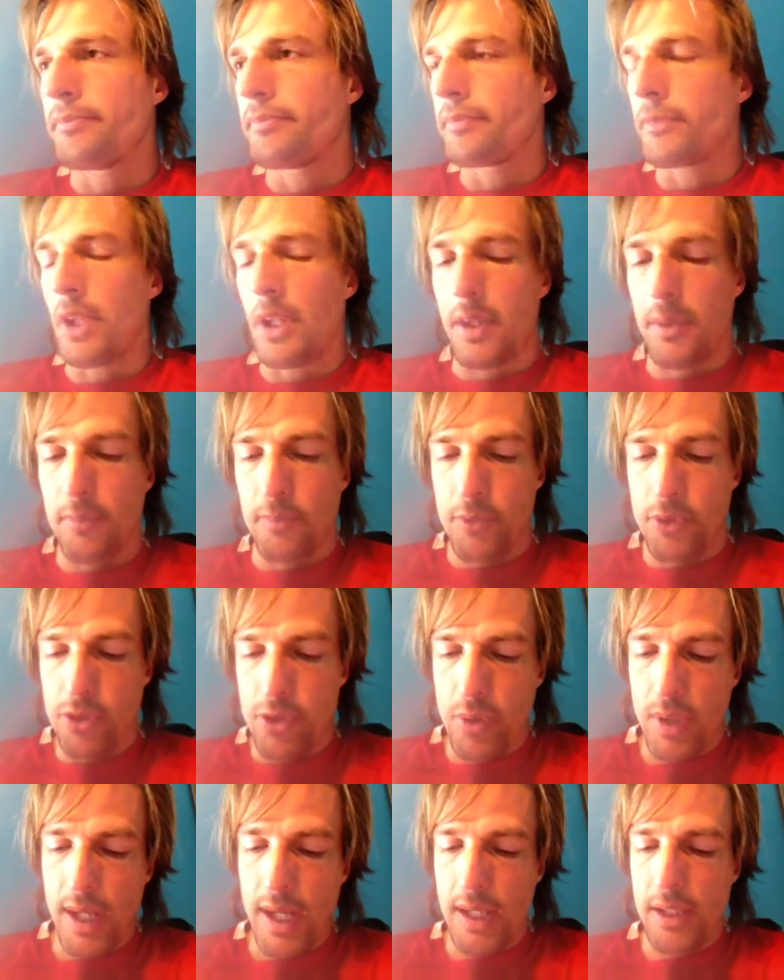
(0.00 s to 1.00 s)
Okay.
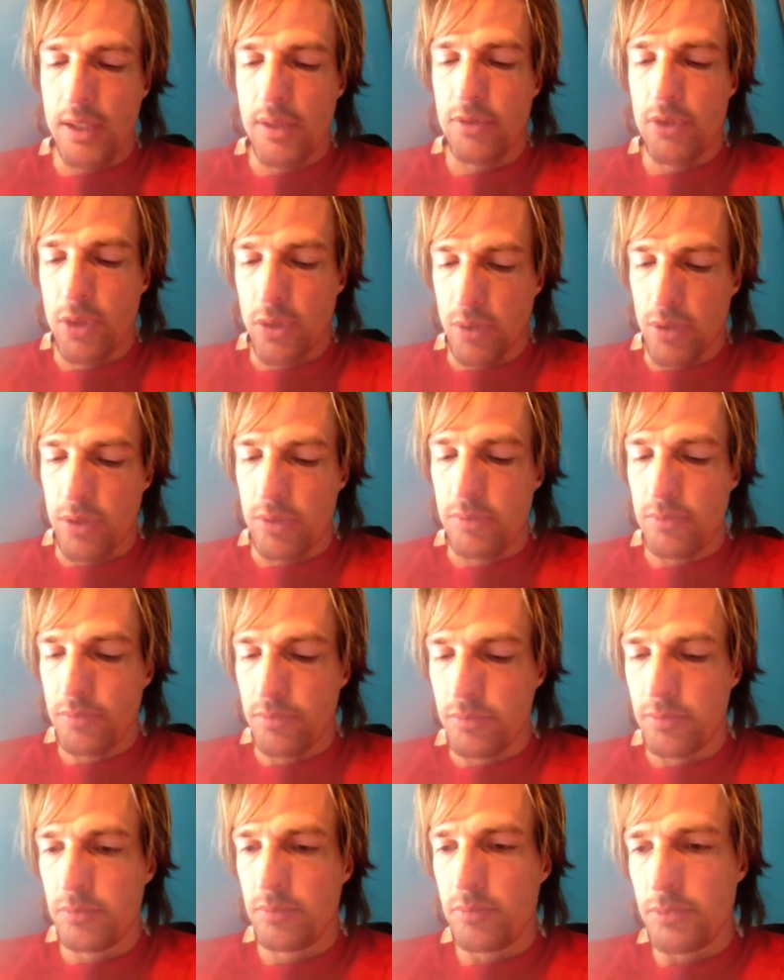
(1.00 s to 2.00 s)
So I love cocoa.
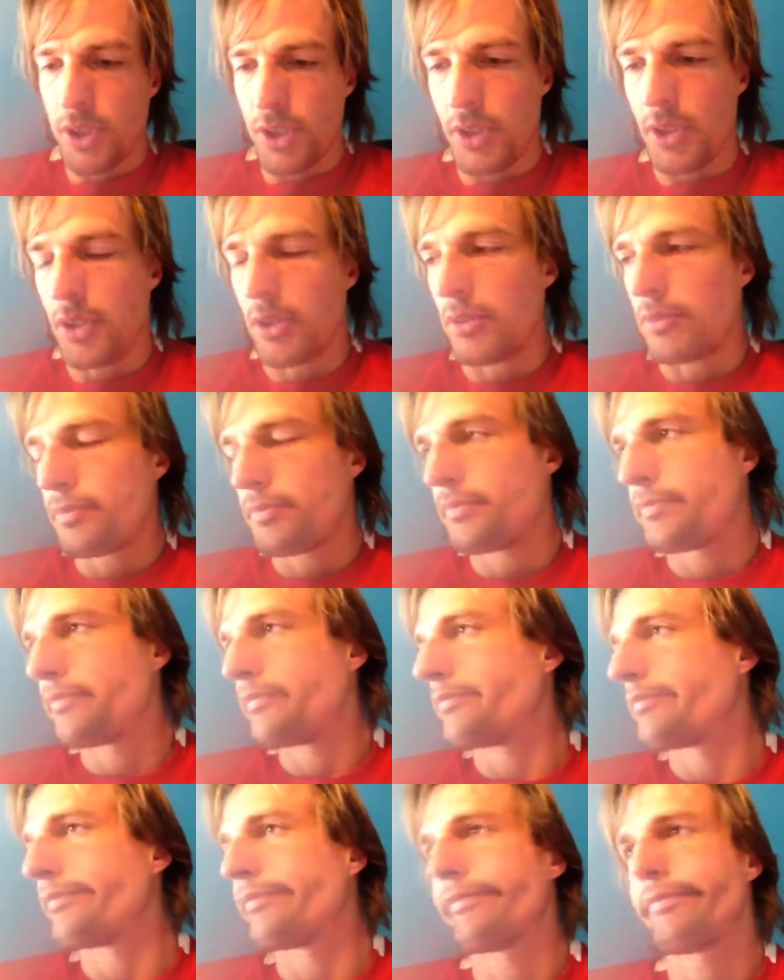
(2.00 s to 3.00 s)
There you go.
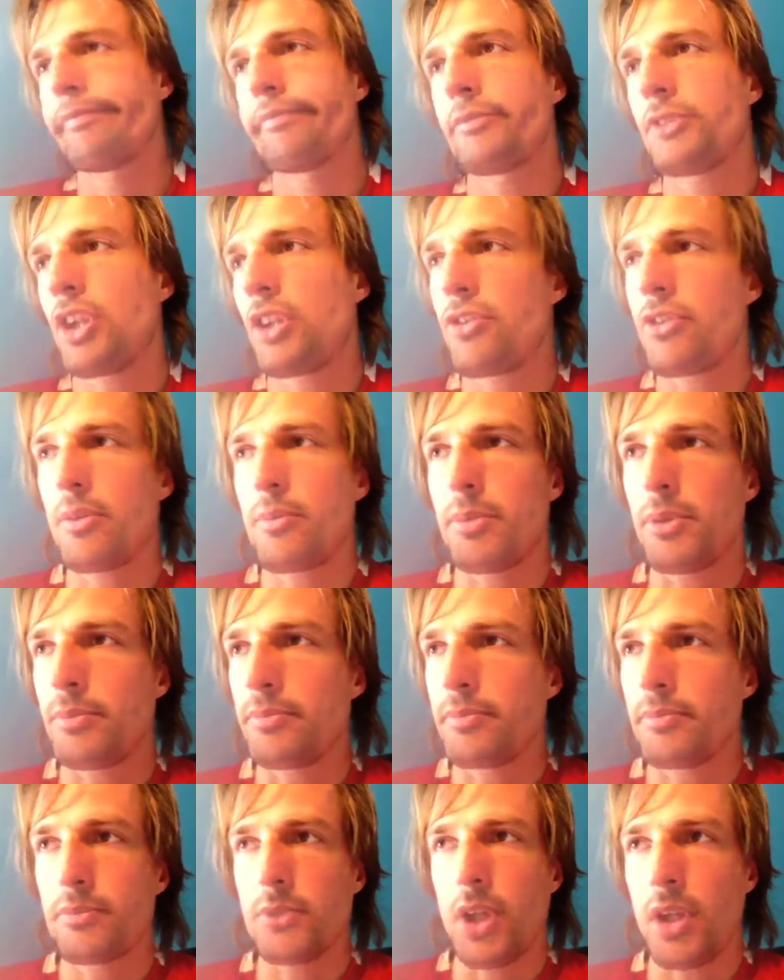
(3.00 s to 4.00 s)
It's that simple.
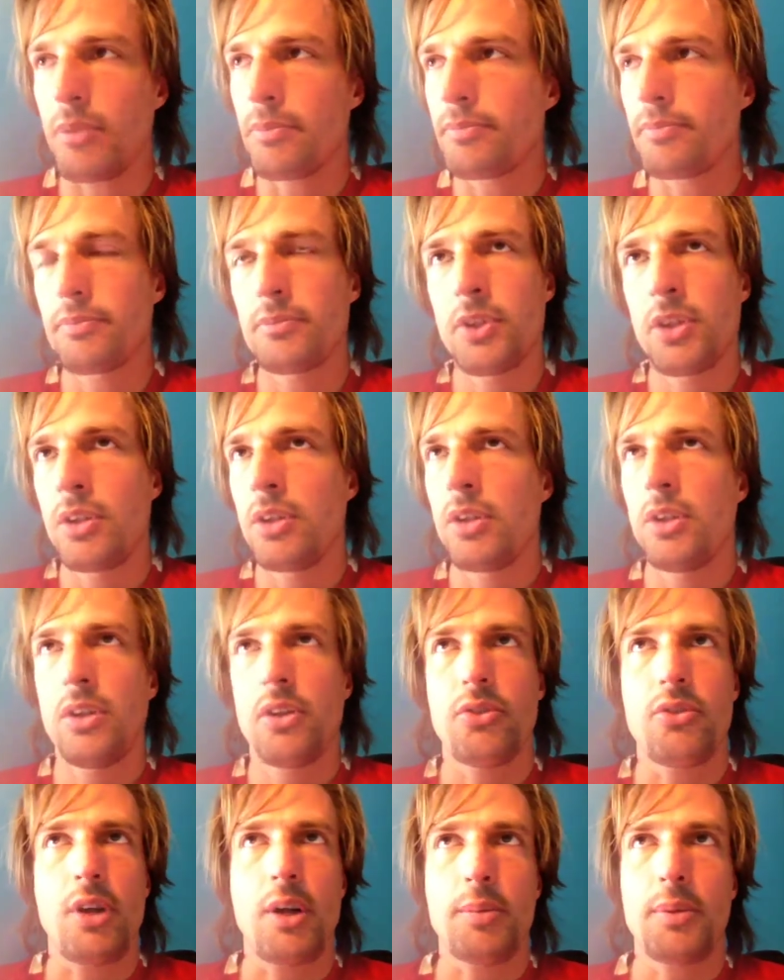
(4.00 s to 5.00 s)
Okay.
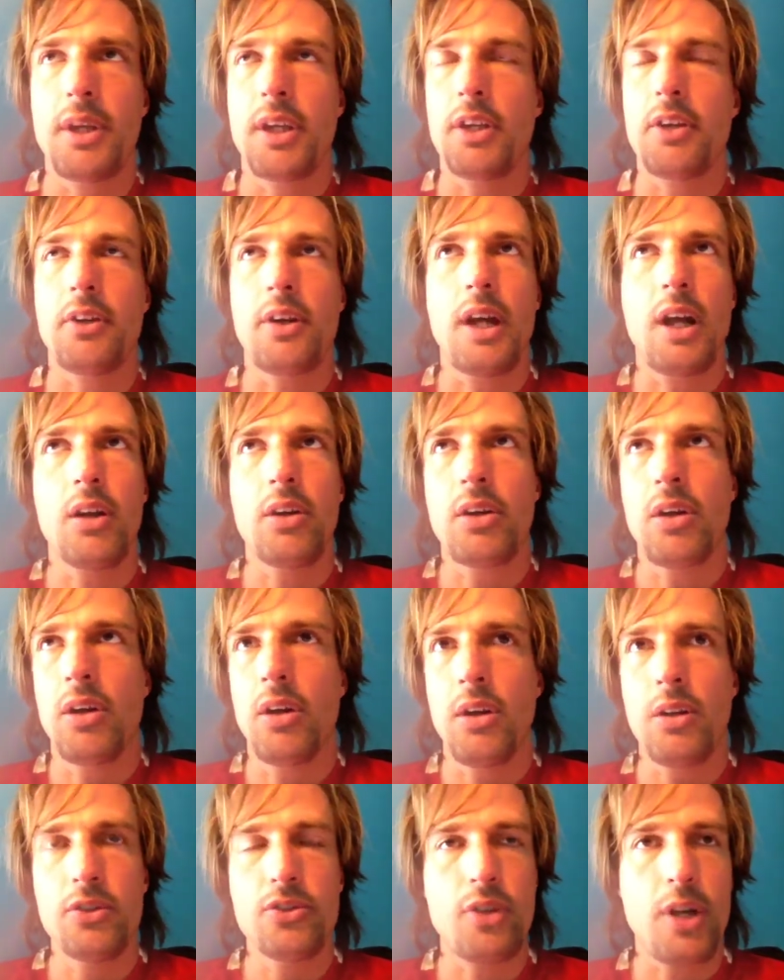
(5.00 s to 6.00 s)
Drop kick your
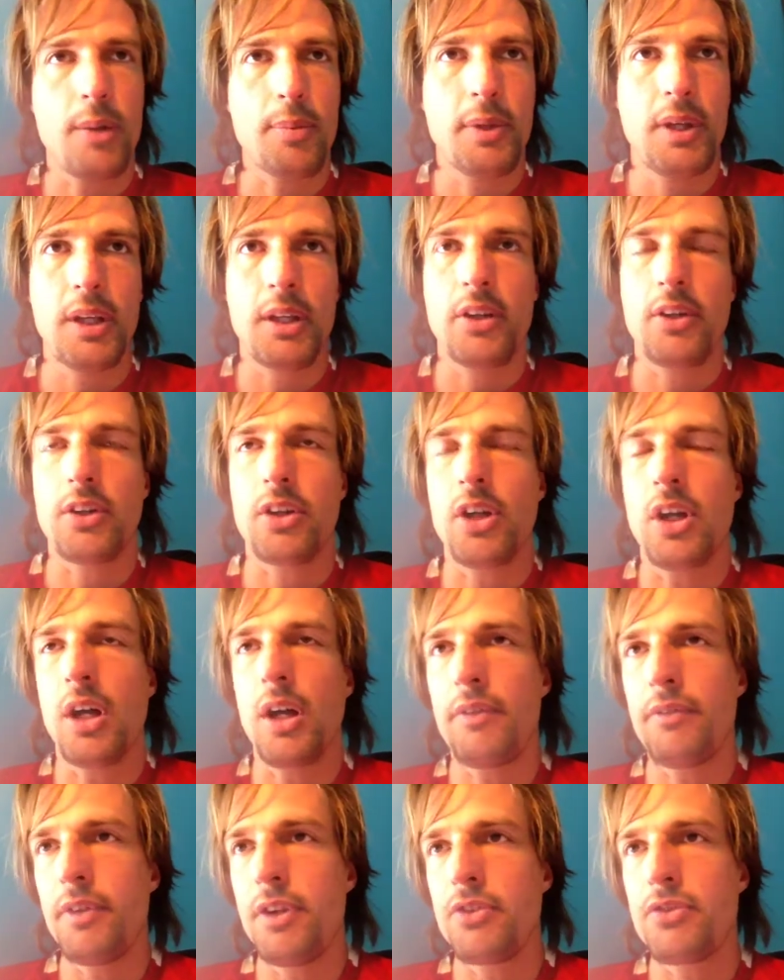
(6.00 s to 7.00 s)
alcohol, drop kick your
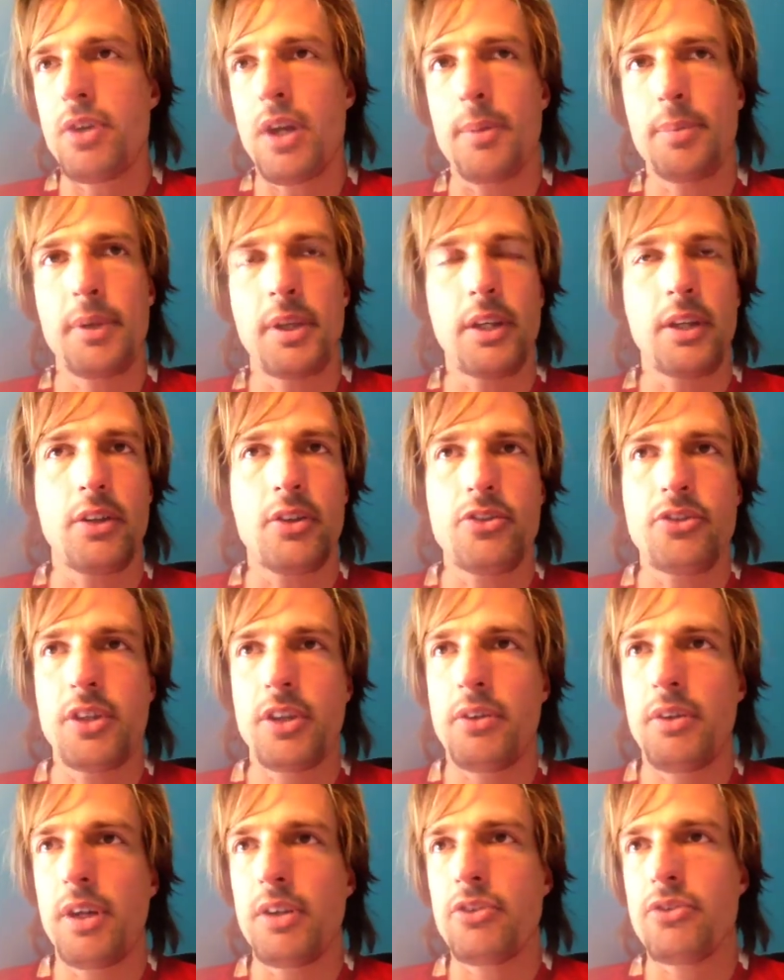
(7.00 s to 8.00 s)
coffee, drop kick your
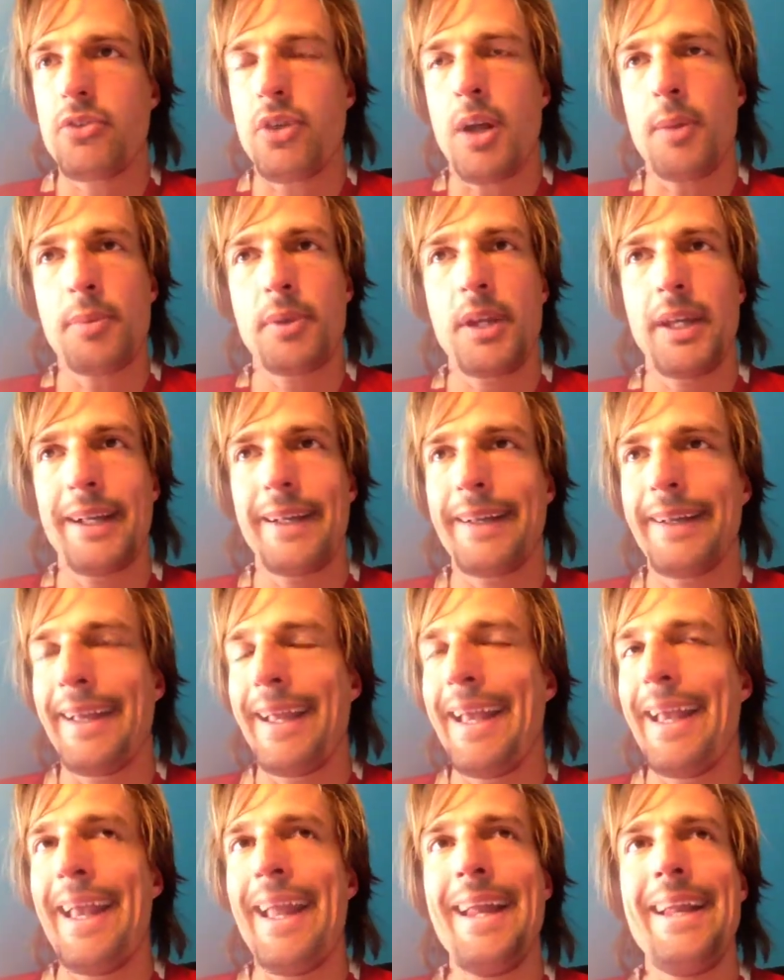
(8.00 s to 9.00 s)
cigarettes, drop kick
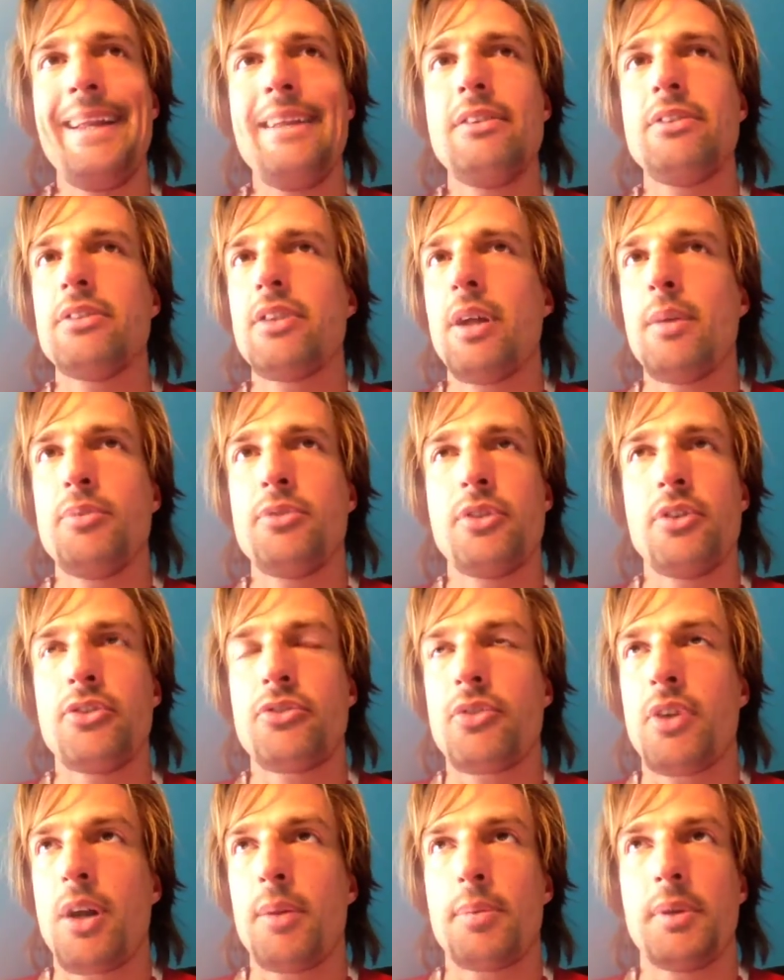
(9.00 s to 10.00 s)
any substance
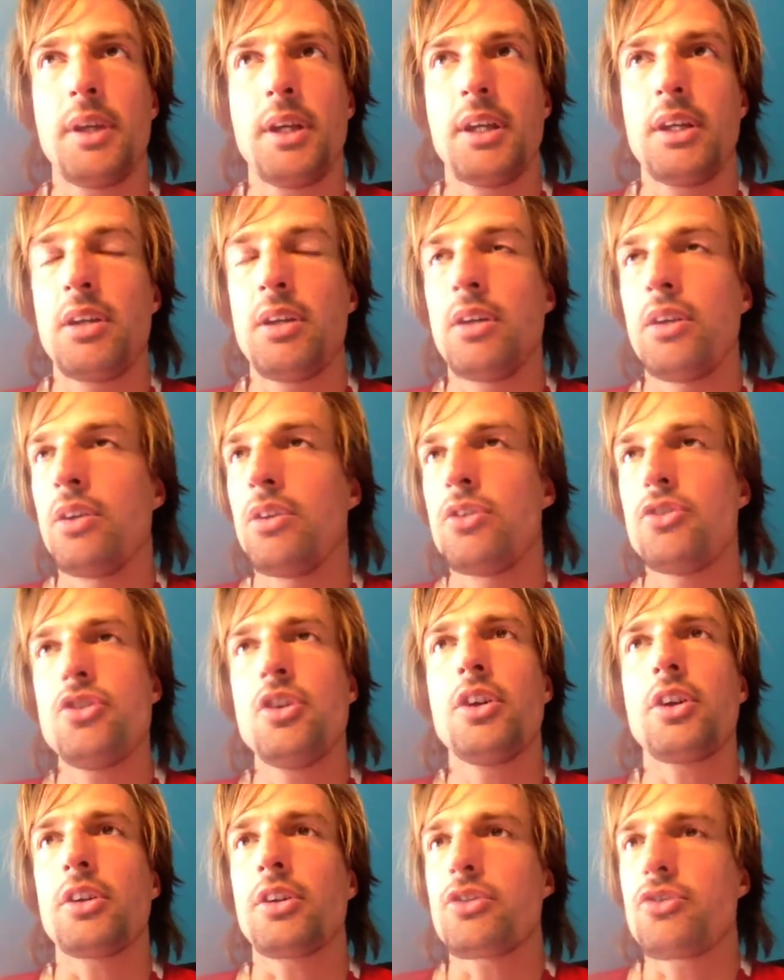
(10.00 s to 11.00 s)
dropkick
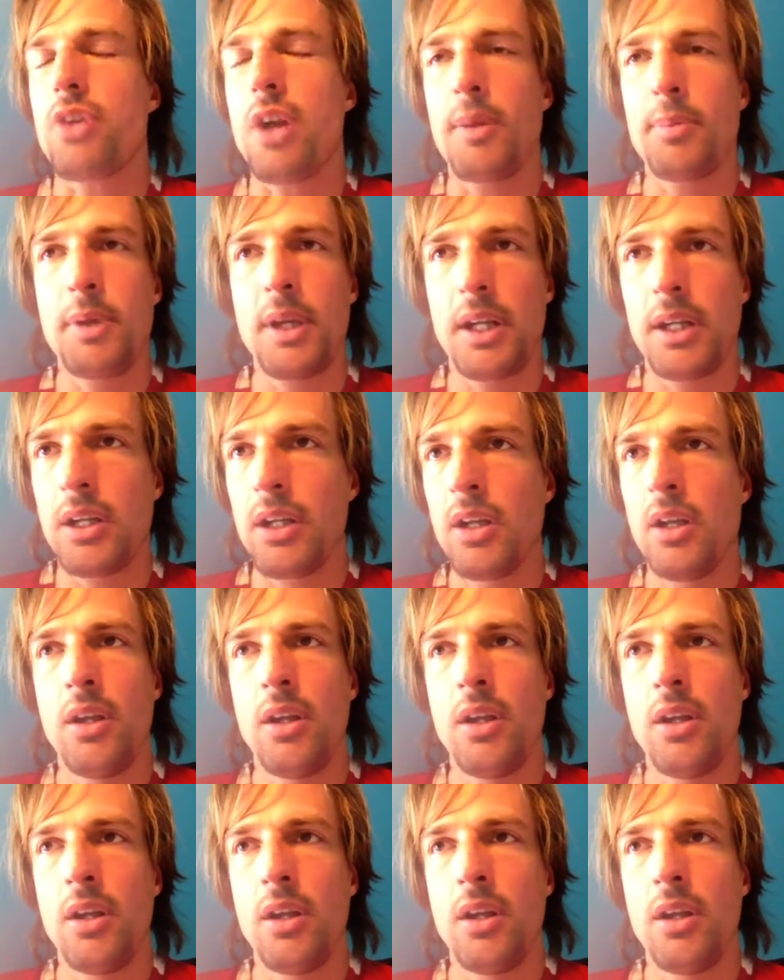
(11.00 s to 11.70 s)
sugar, dropkick.